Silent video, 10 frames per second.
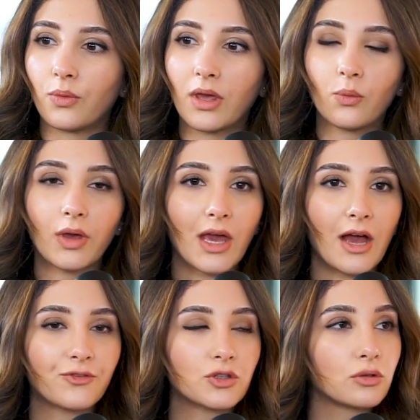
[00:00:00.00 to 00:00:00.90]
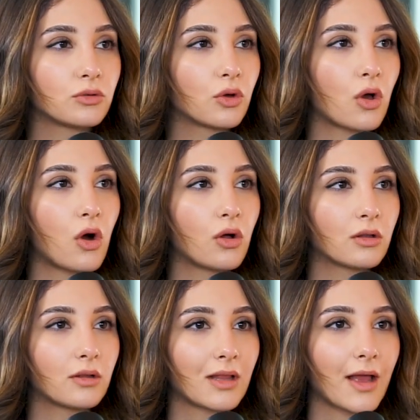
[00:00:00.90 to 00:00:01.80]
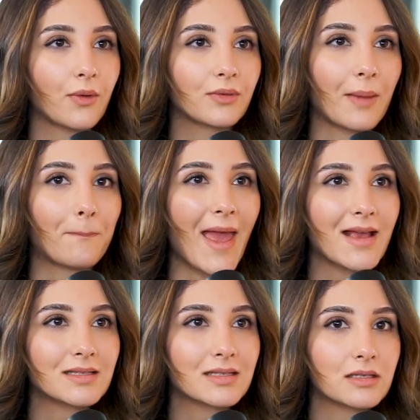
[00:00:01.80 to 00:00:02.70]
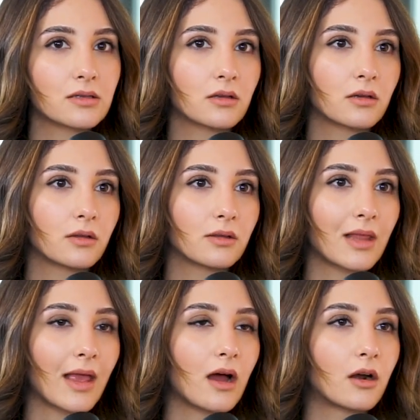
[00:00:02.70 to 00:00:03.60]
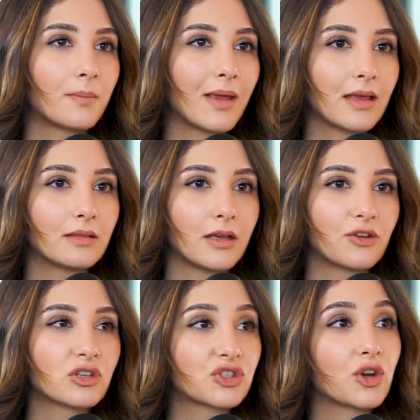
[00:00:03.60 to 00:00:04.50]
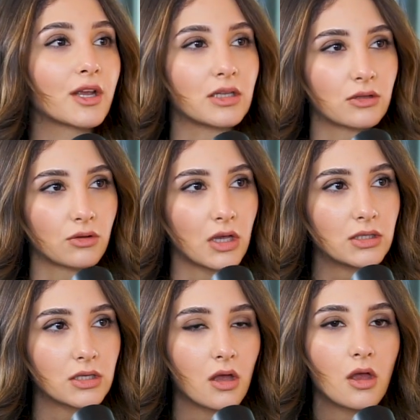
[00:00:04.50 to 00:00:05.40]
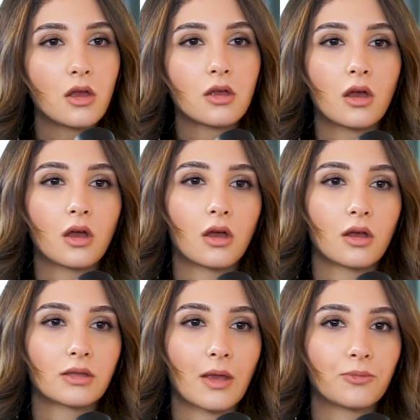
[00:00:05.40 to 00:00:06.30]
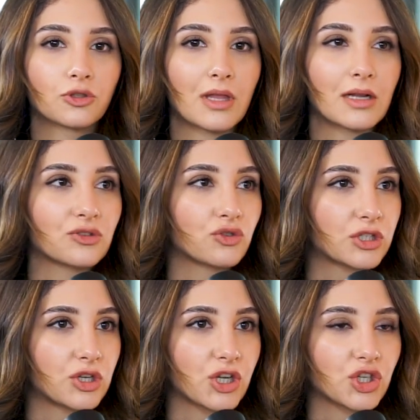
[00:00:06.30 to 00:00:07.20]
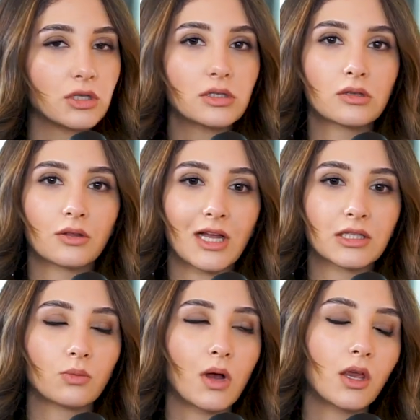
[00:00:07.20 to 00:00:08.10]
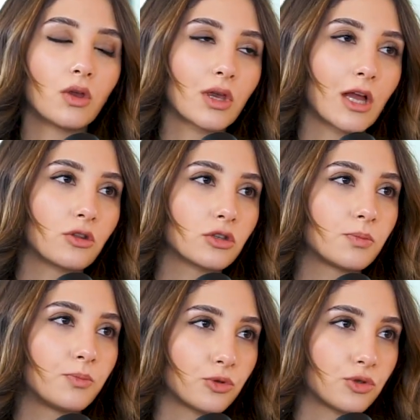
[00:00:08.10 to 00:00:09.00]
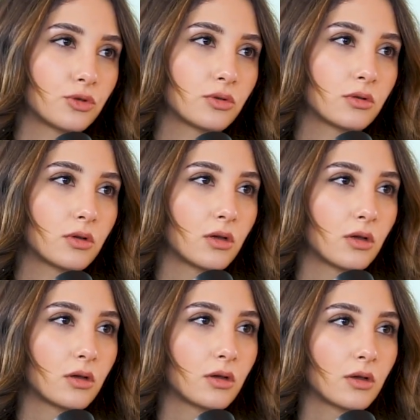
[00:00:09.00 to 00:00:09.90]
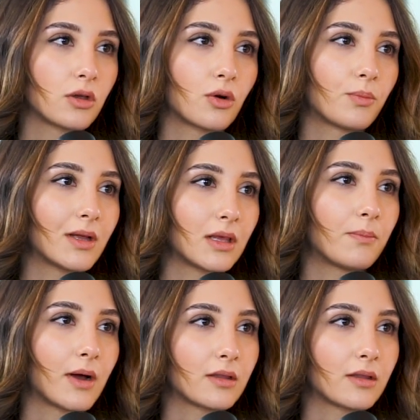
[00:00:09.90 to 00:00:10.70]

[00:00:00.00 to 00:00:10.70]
we have to look all like the banks. They are mainly restricted on it. They put their restrictions, so that's why you cannot put your money by the